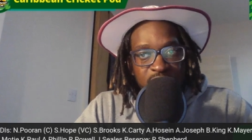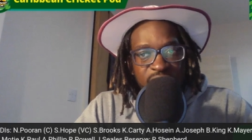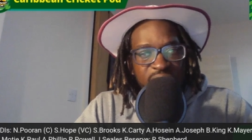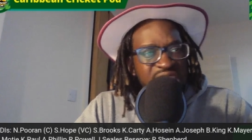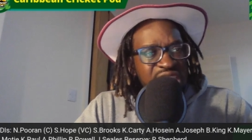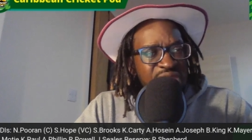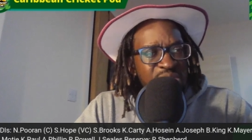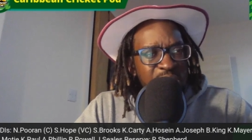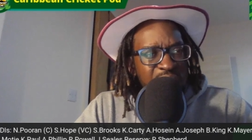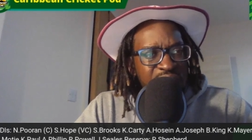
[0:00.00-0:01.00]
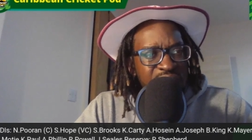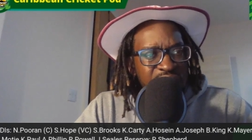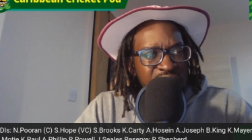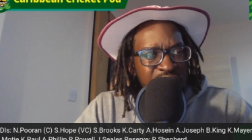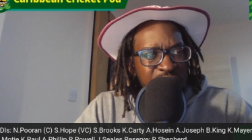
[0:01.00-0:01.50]
In fact, did he even play in
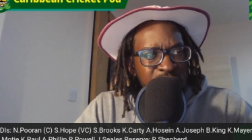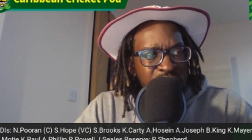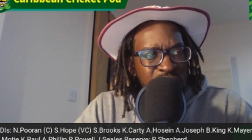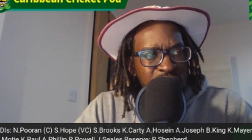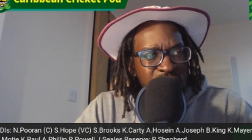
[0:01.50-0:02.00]
any games?